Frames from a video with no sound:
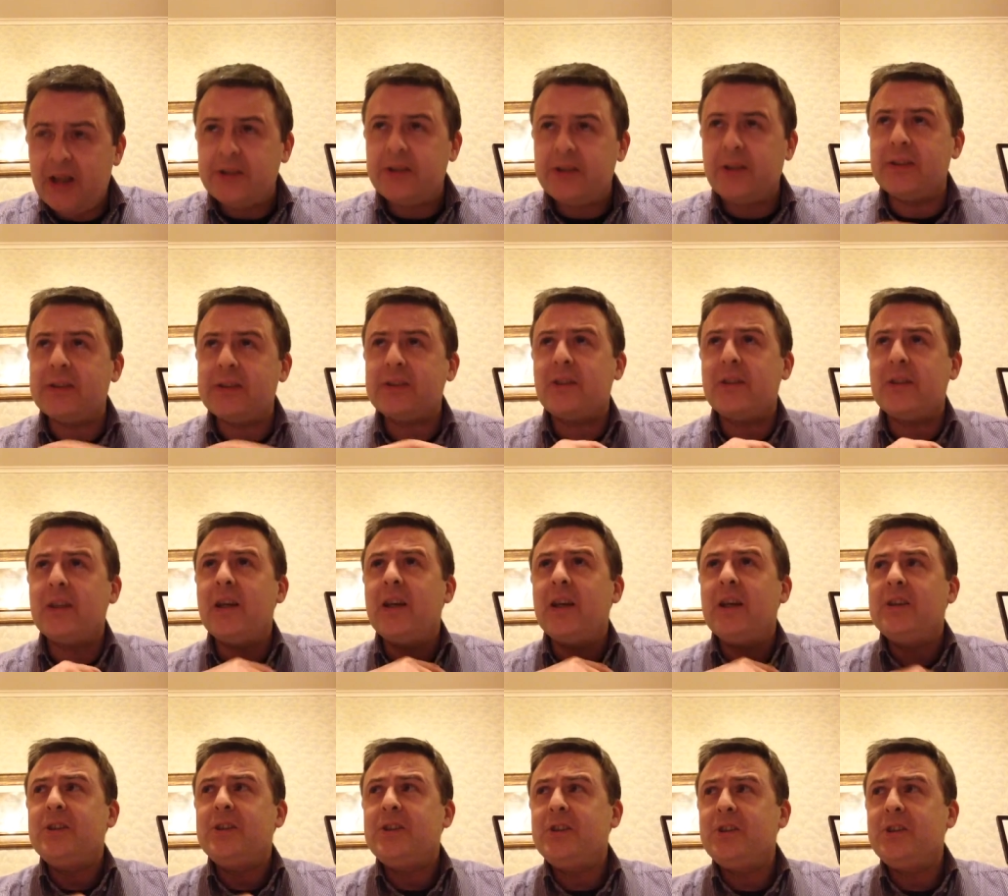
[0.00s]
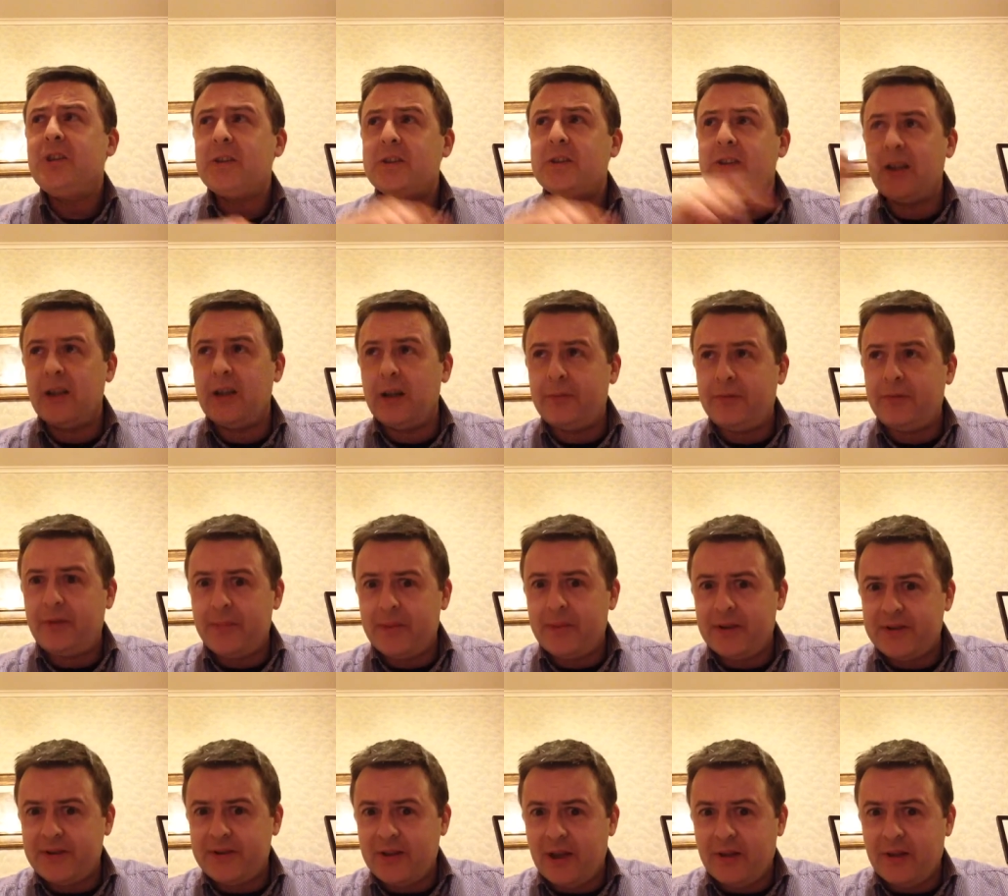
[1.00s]
So it's going to shuttle up from
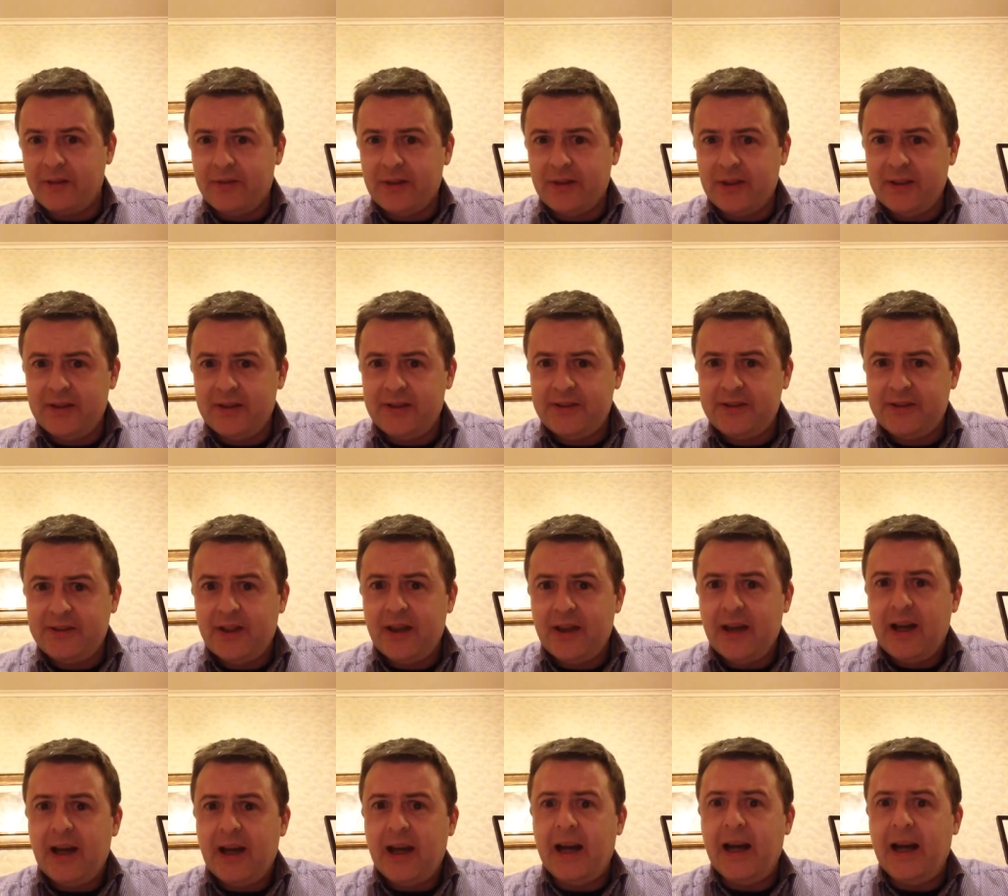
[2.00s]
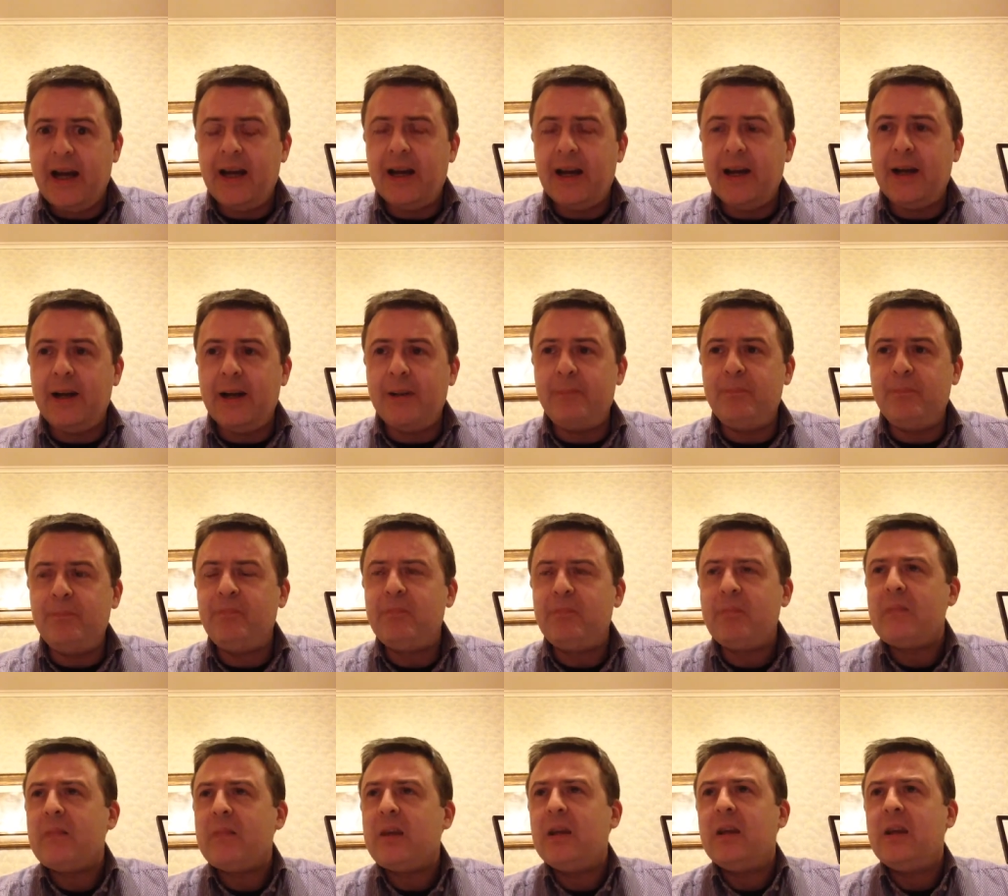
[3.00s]
the surface,
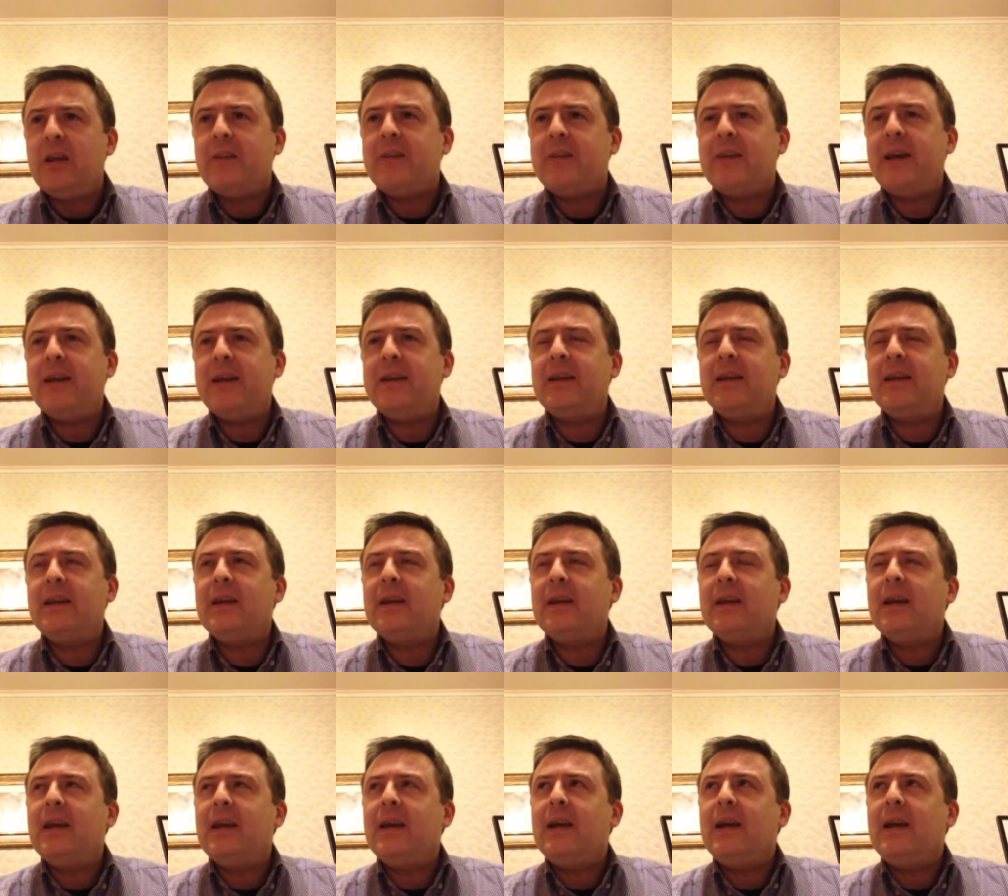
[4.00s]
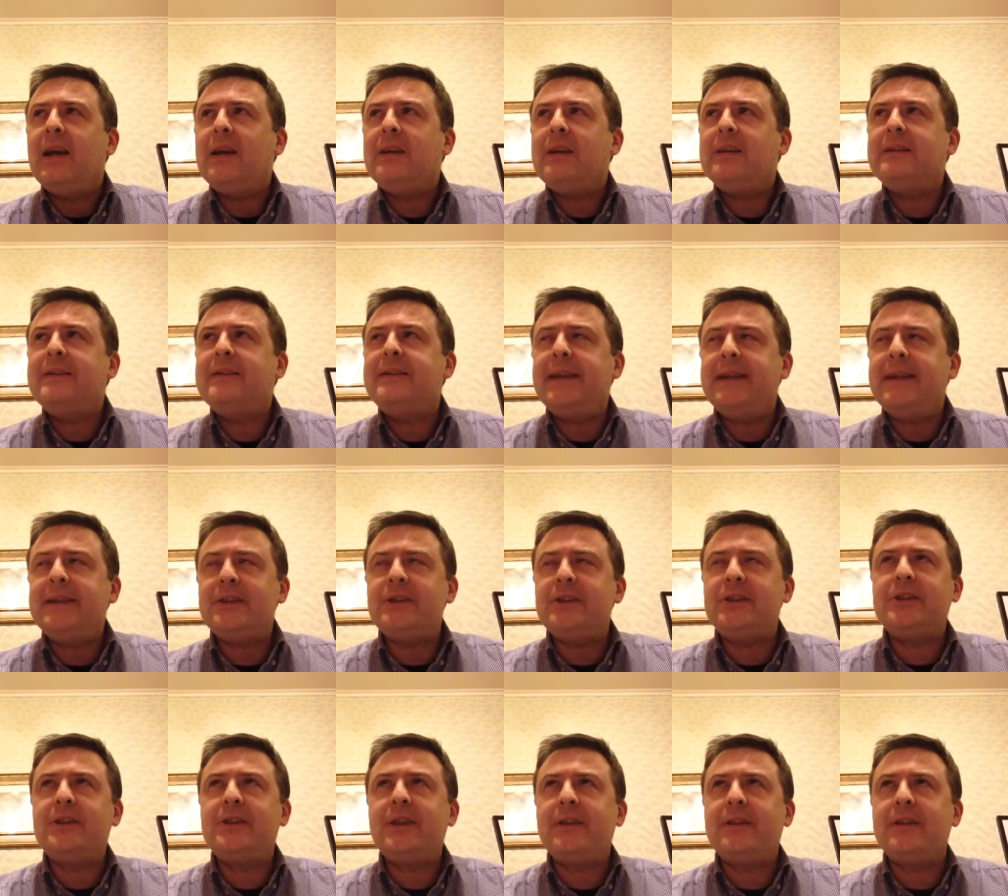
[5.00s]
then
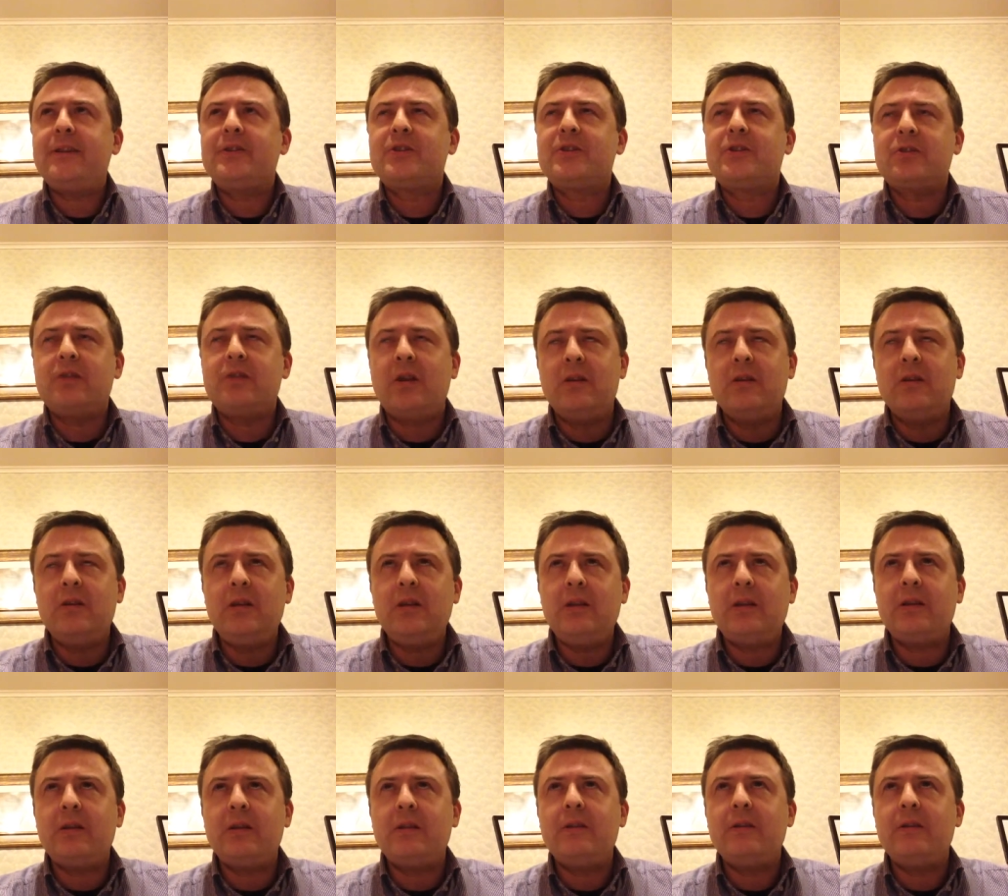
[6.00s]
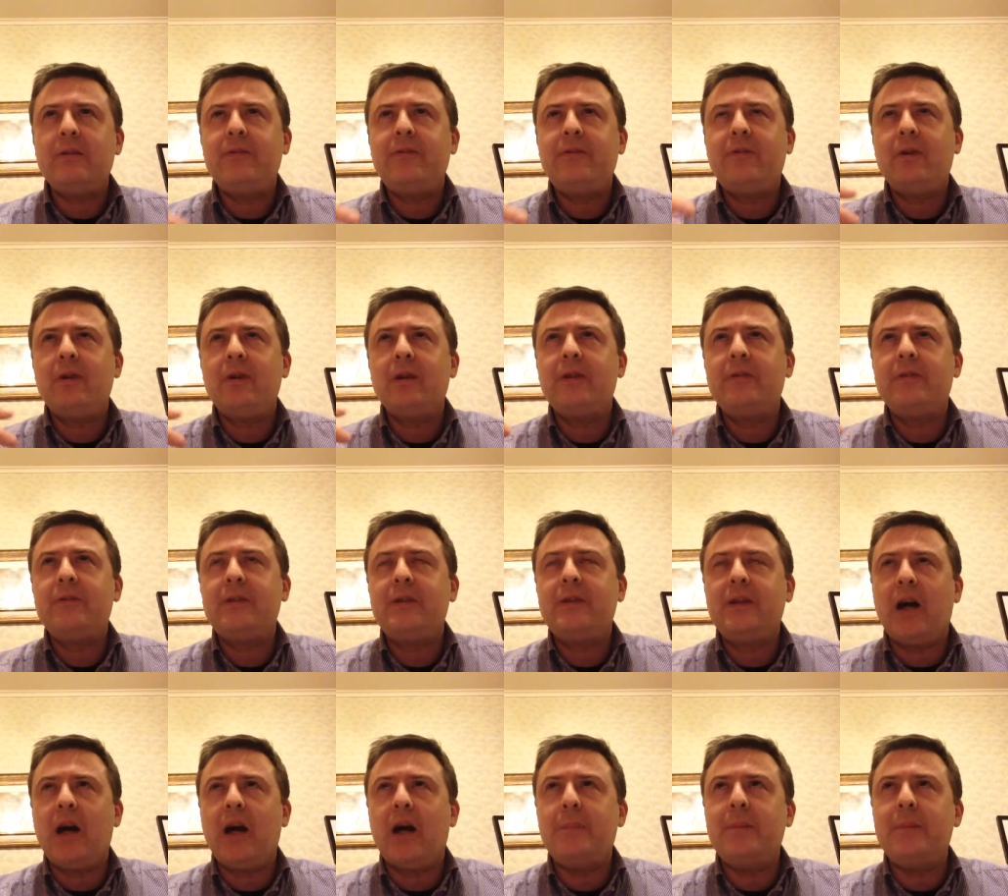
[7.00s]
ditch the trunk full of
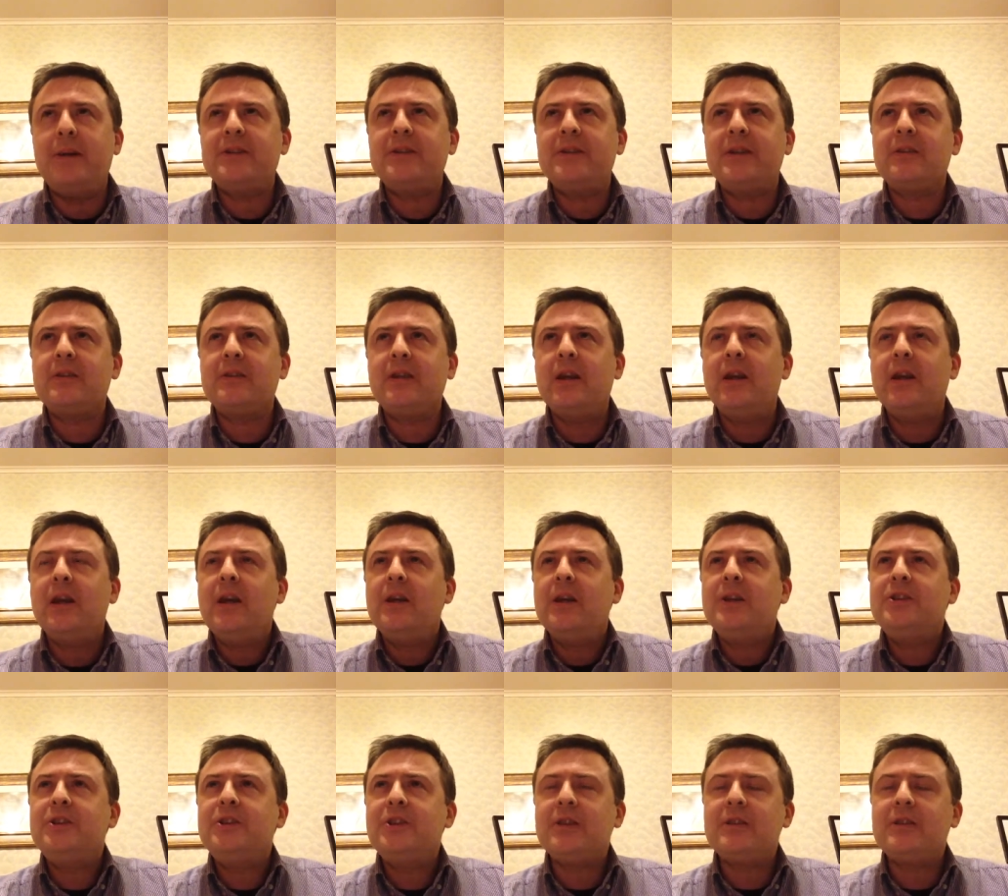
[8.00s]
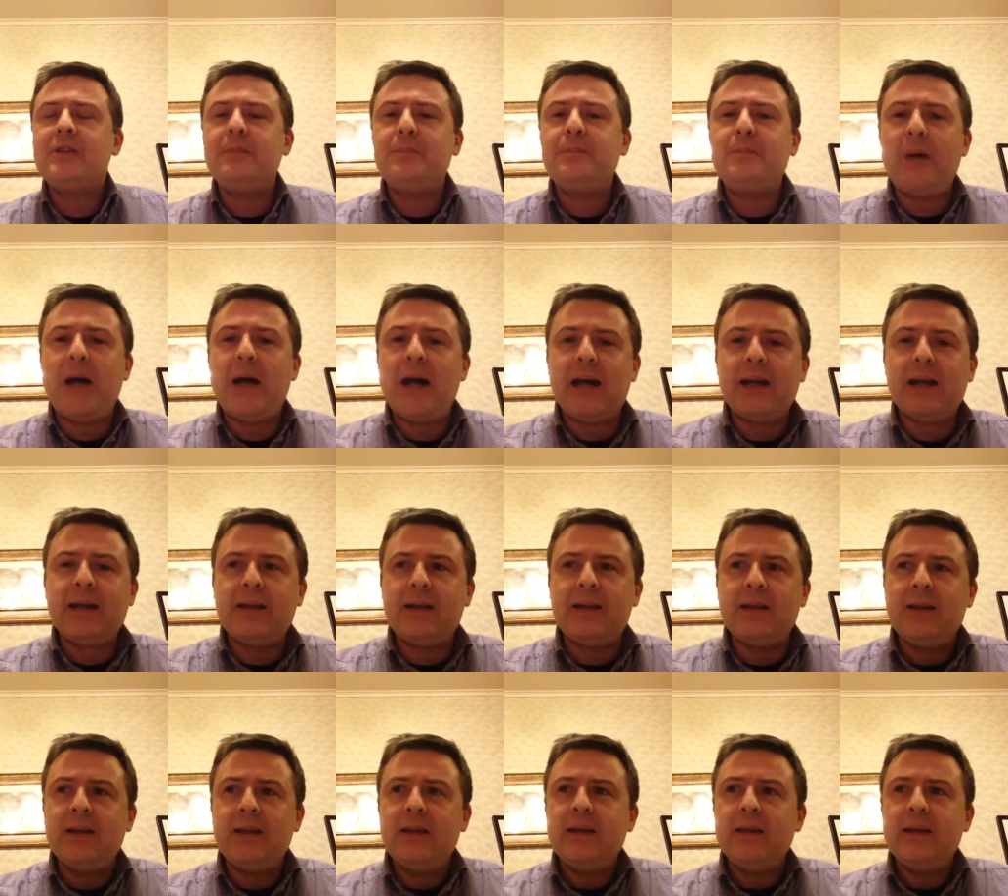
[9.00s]
garbage. It's going to shuttle back